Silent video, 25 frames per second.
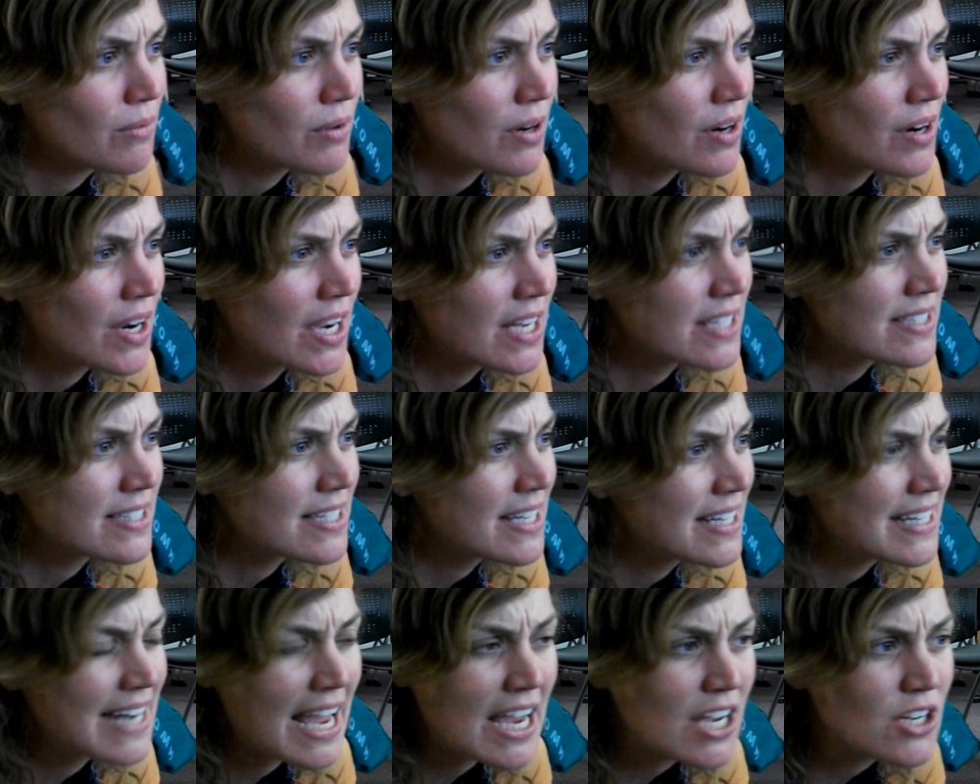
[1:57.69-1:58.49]

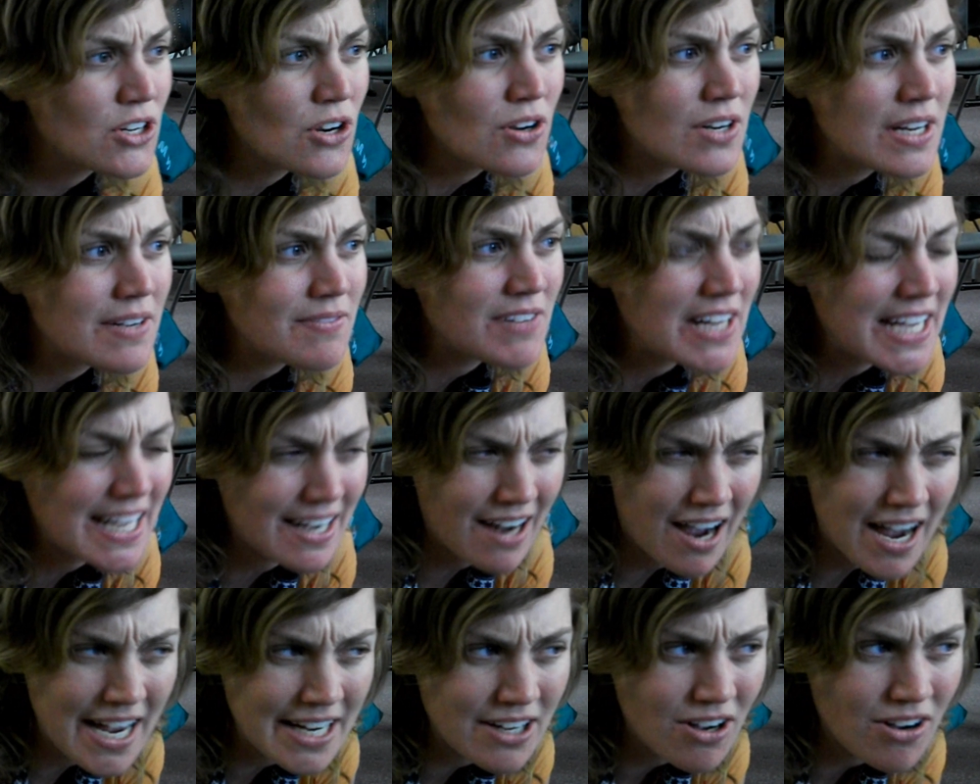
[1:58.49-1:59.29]
Whereas now you don't even
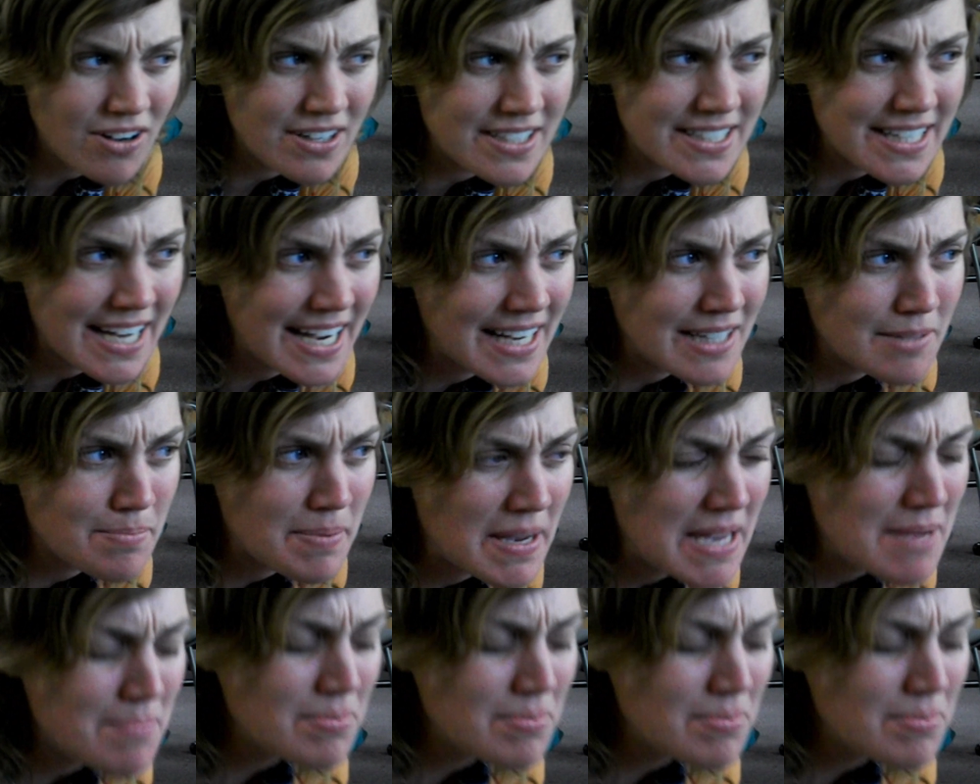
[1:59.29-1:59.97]
get eye contact.